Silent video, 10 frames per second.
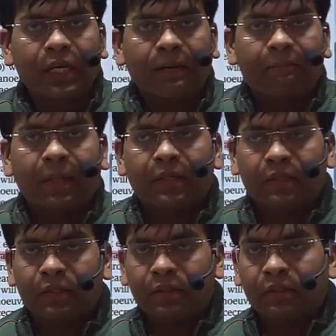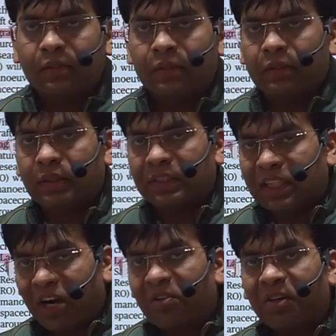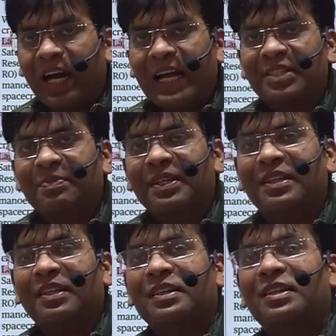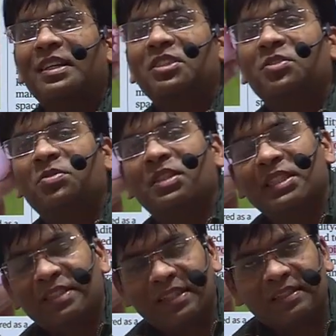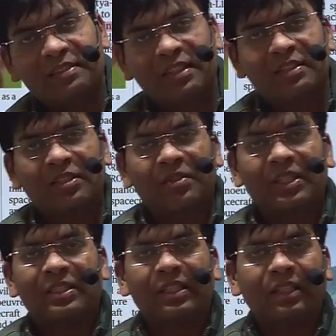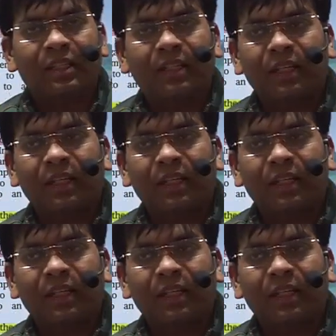But now, as per the altruistic surrogacy,